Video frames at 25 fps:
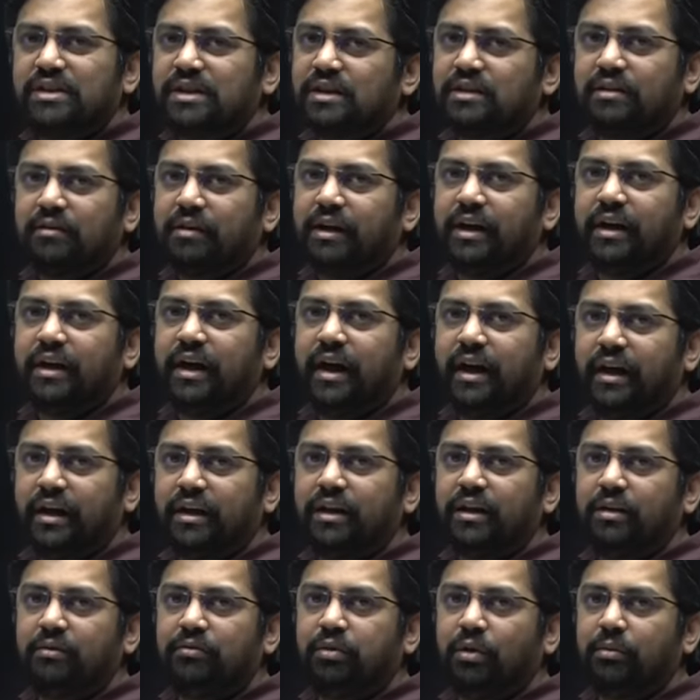this is a very
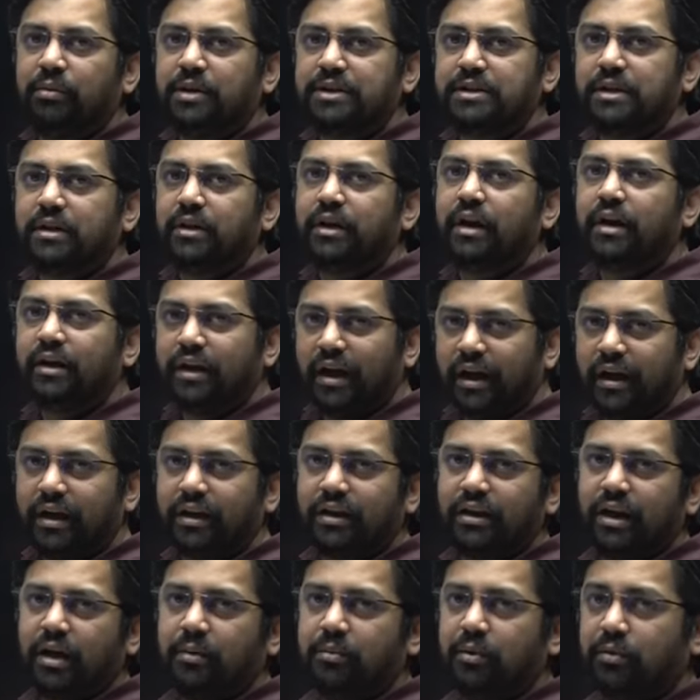direct information, a
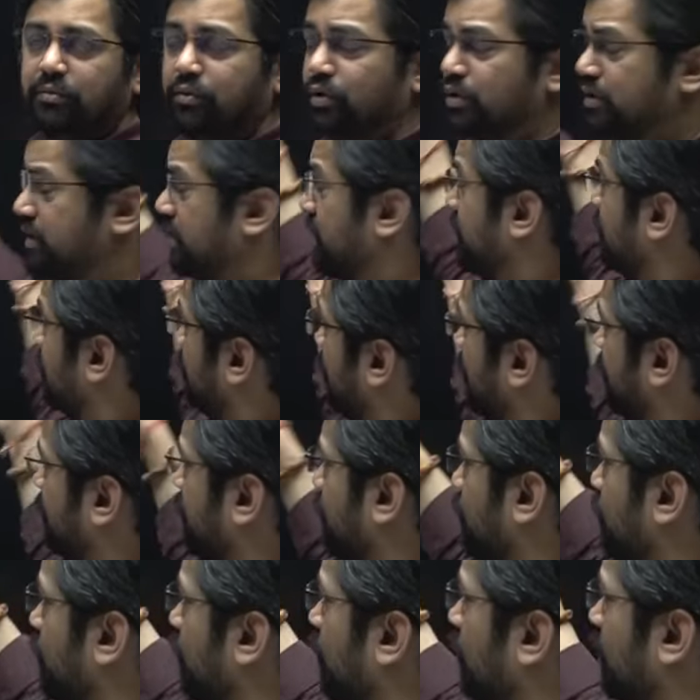direct type of question, if
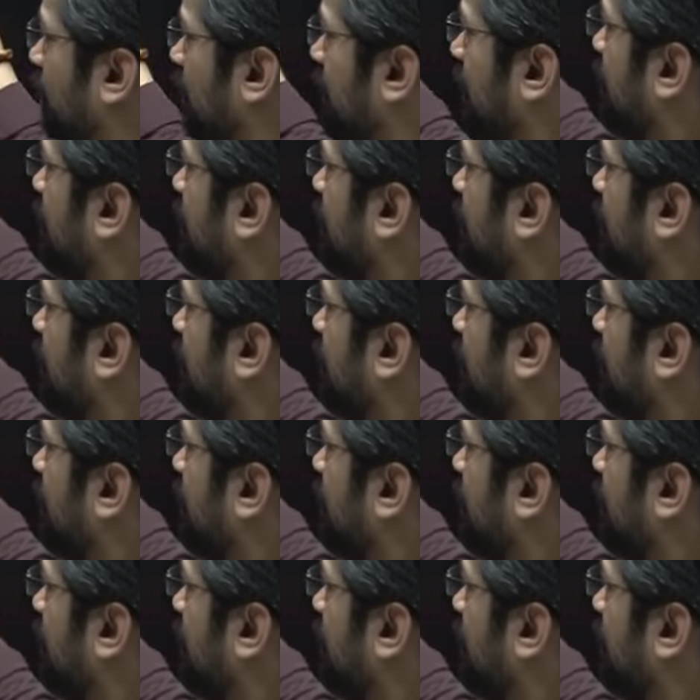you know